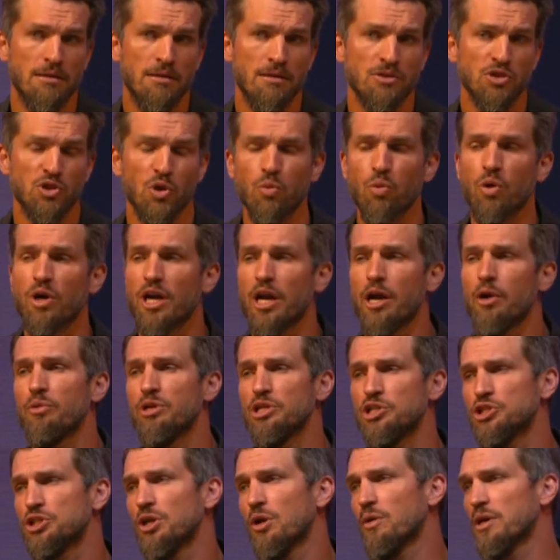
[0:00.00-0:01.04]
So what are
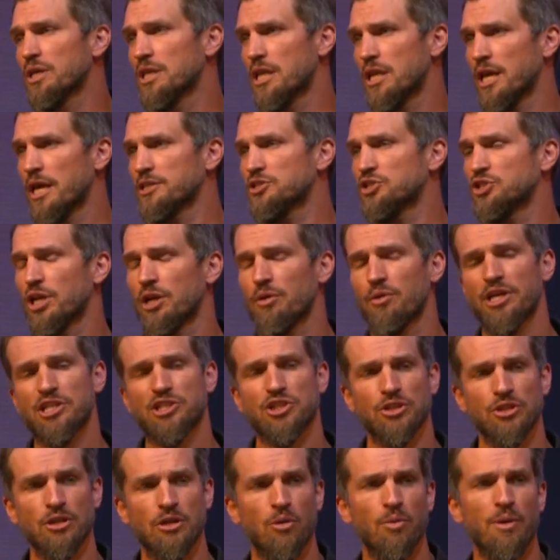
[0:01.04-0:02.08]
we showing the next
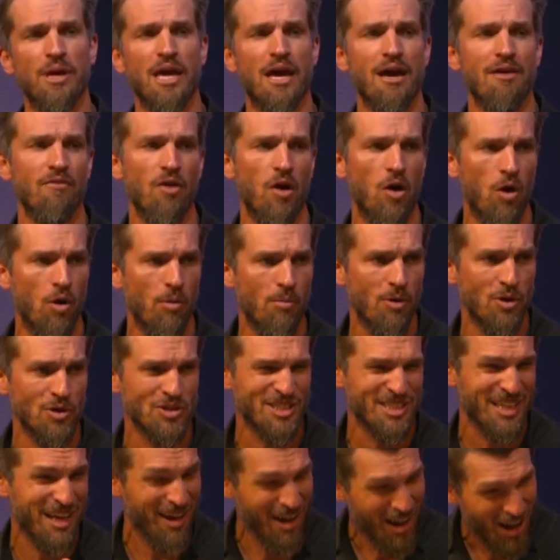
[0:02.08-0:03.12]
generation? You know, we have
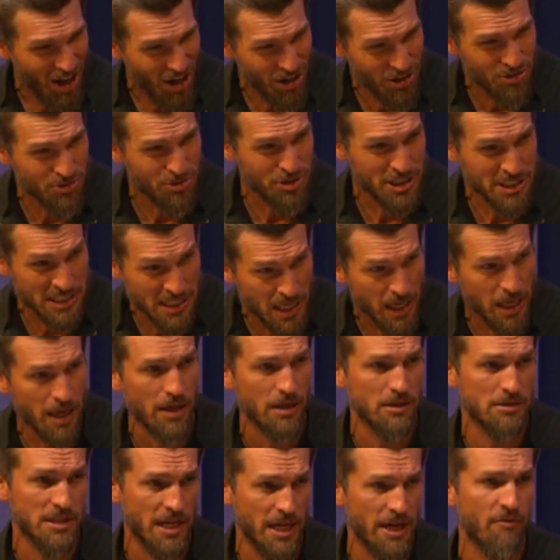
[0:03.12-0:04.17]
almost 100
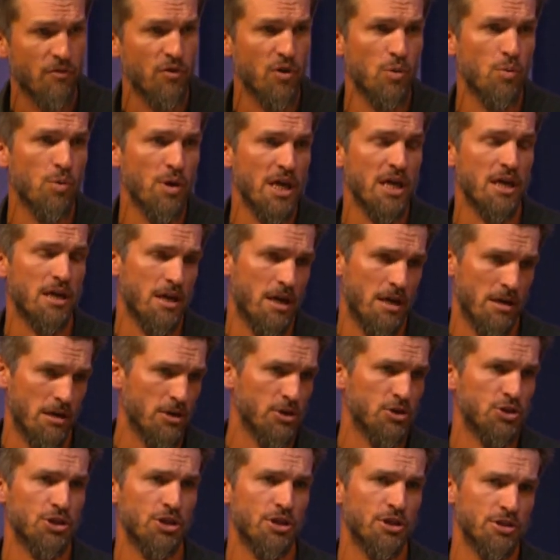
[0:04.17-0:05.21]
kids every week at
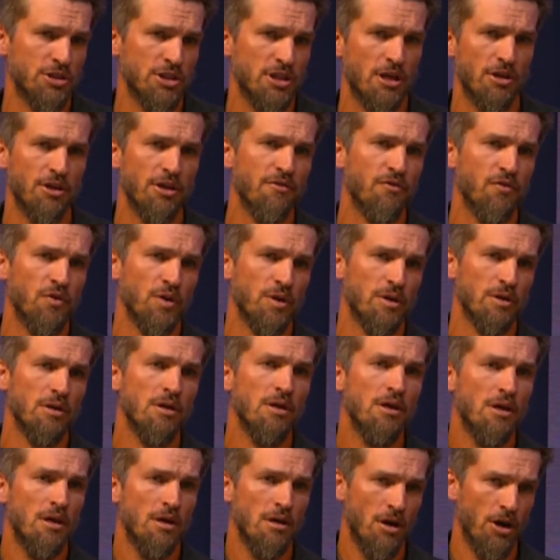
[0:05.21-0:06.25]
our church in our
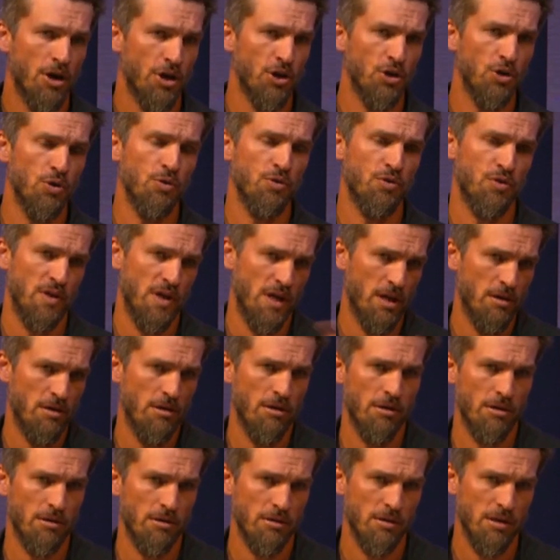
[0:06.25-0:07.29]
youth and
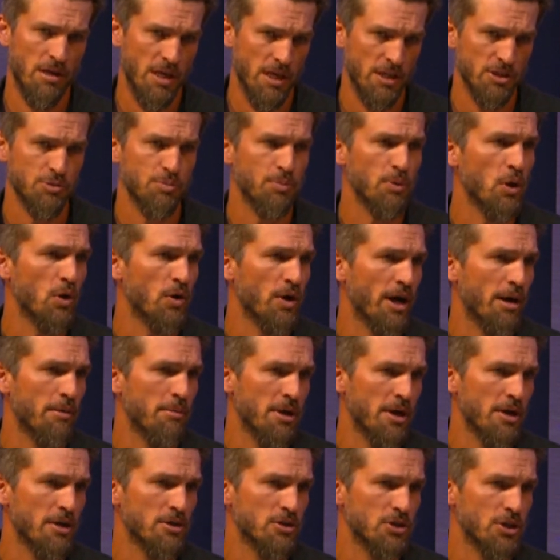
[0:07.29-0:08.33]
our kids program
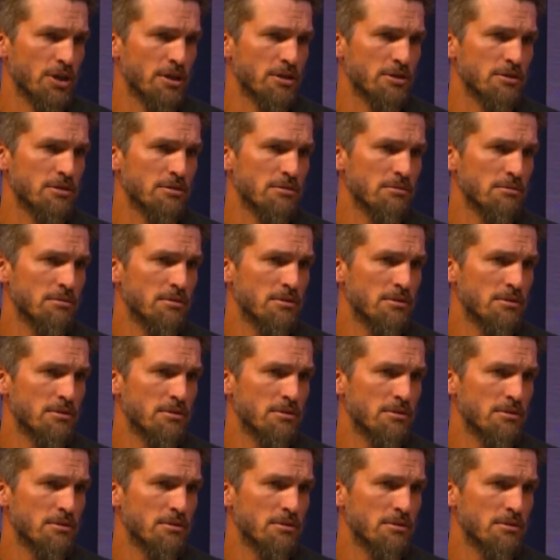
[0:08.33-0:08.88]
here at church.